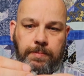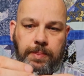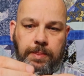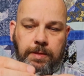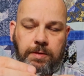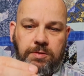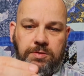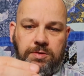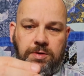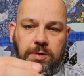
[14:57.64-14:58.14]

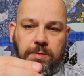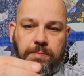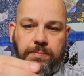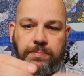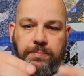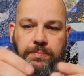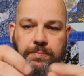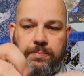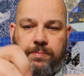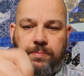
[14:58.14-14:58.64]
because the
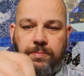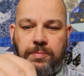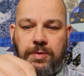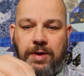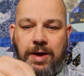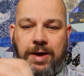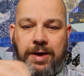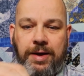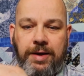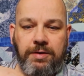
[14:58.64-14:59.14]

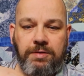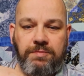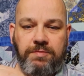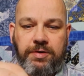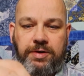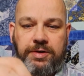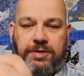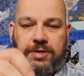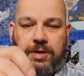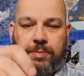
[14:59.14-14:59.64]
the eye is
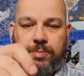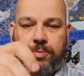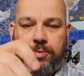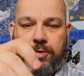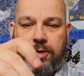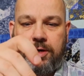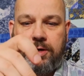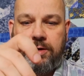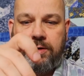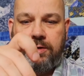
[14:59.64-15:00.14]
very
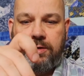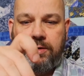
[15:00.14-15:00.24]
slippery.